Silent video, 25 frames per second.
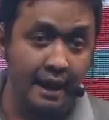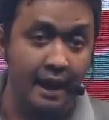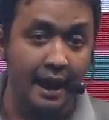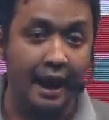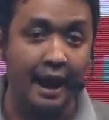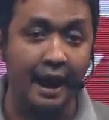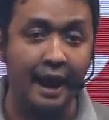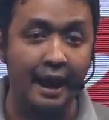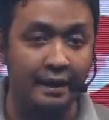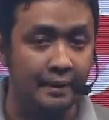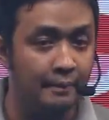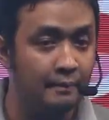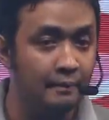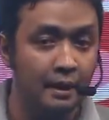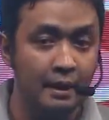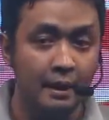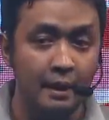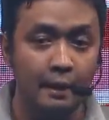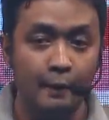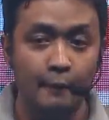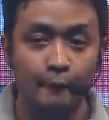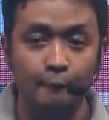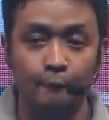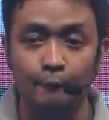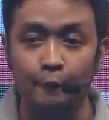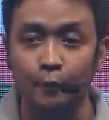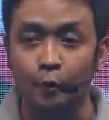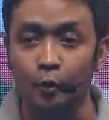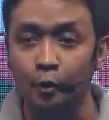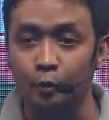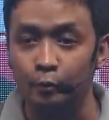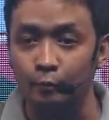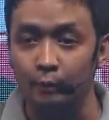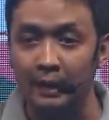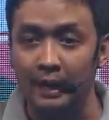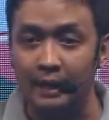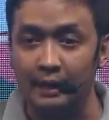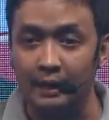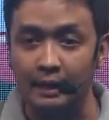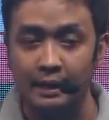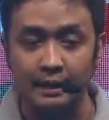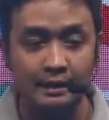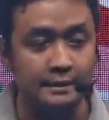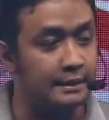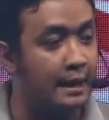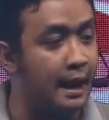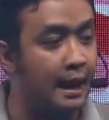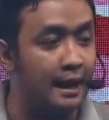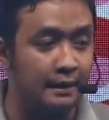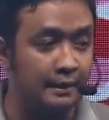and food will uh,
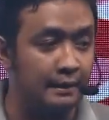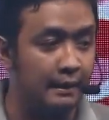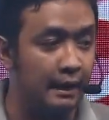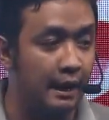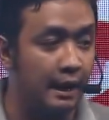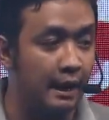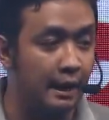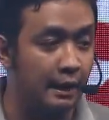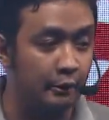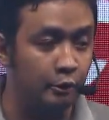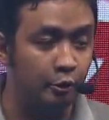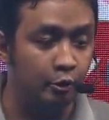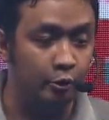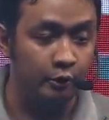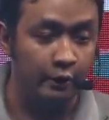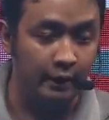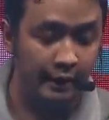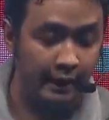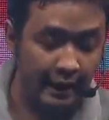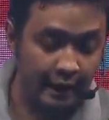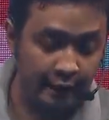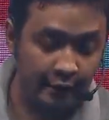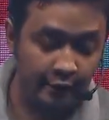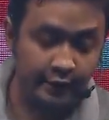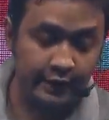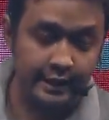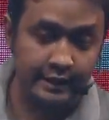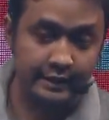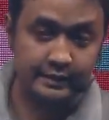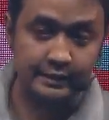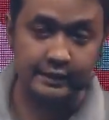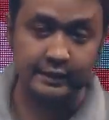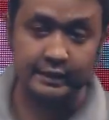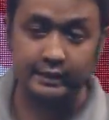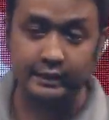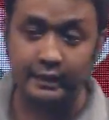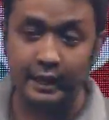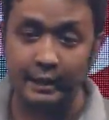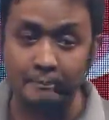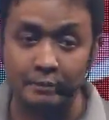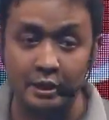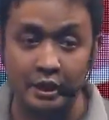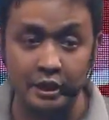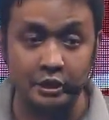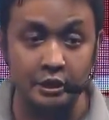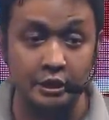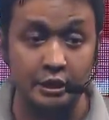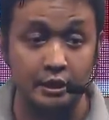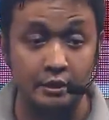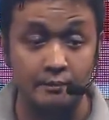start uh, to increase the
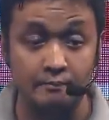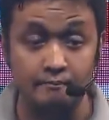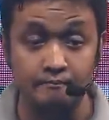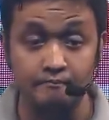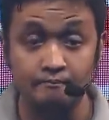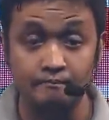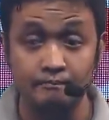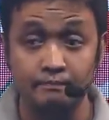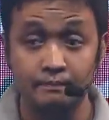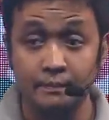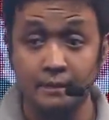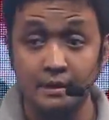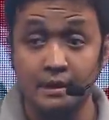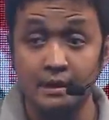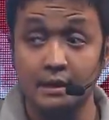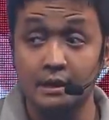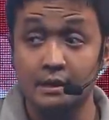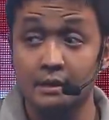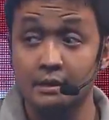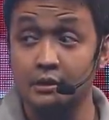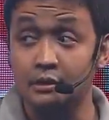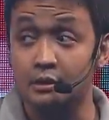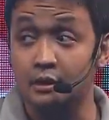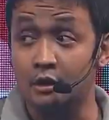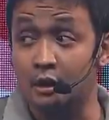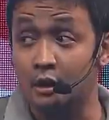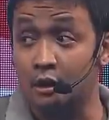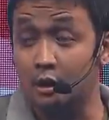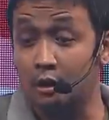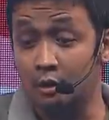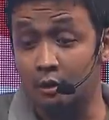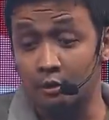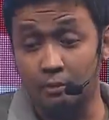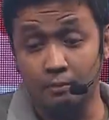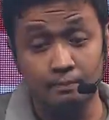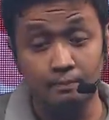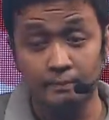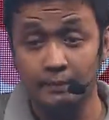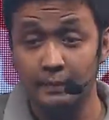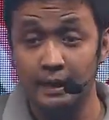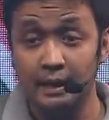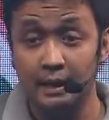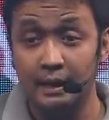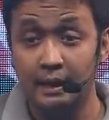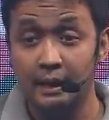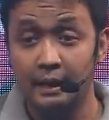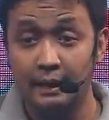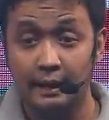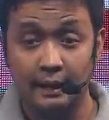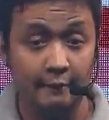temperature. So
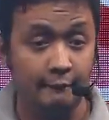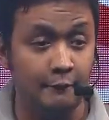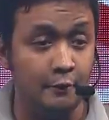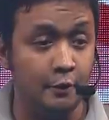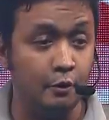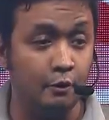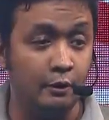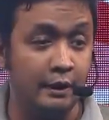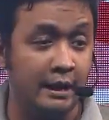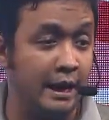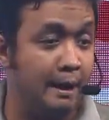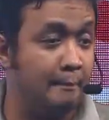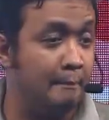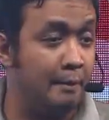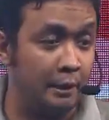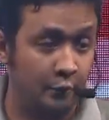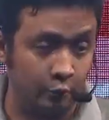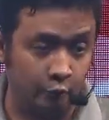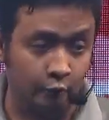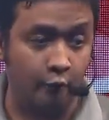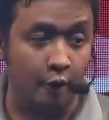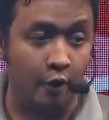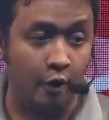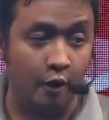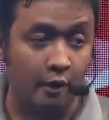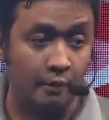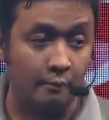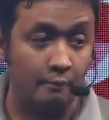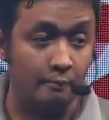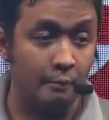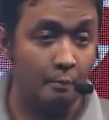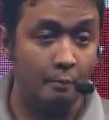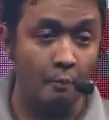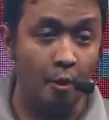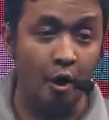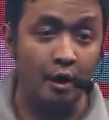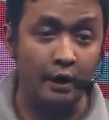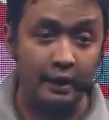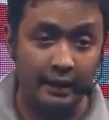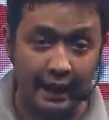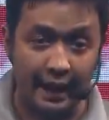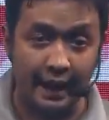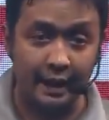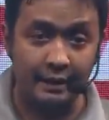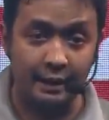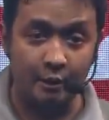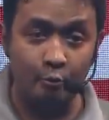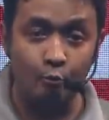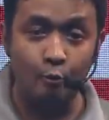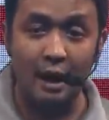if you keep it for more
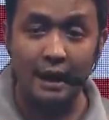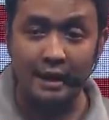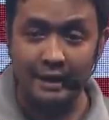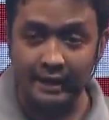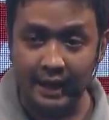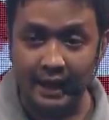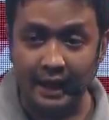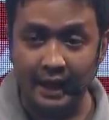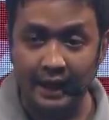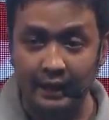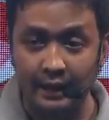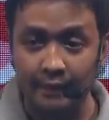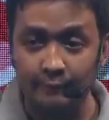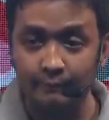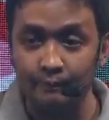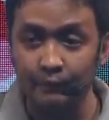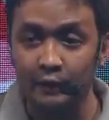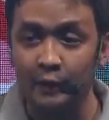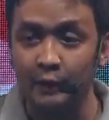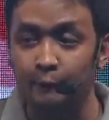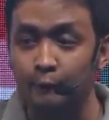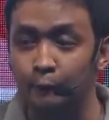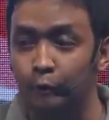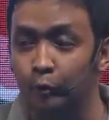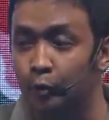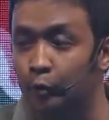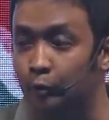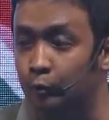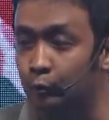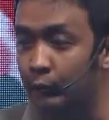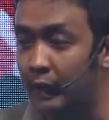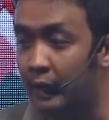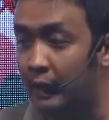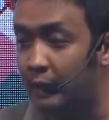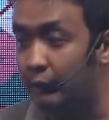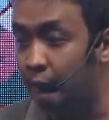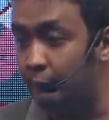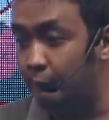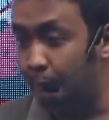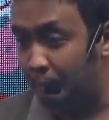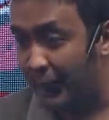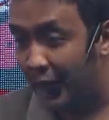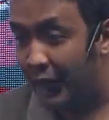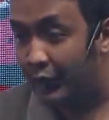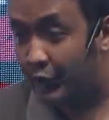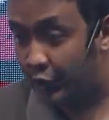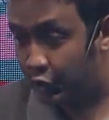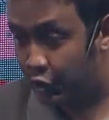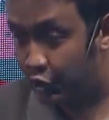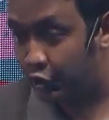than one day, the food will
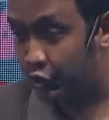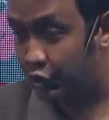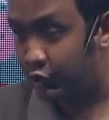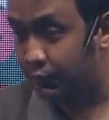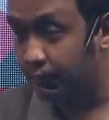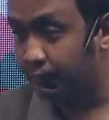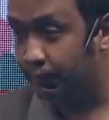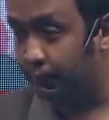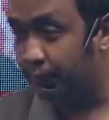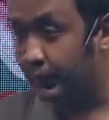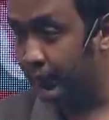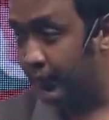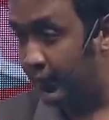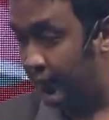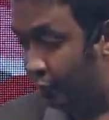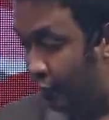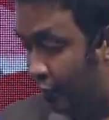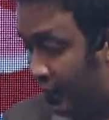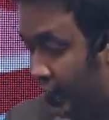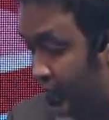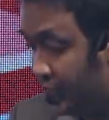perish, will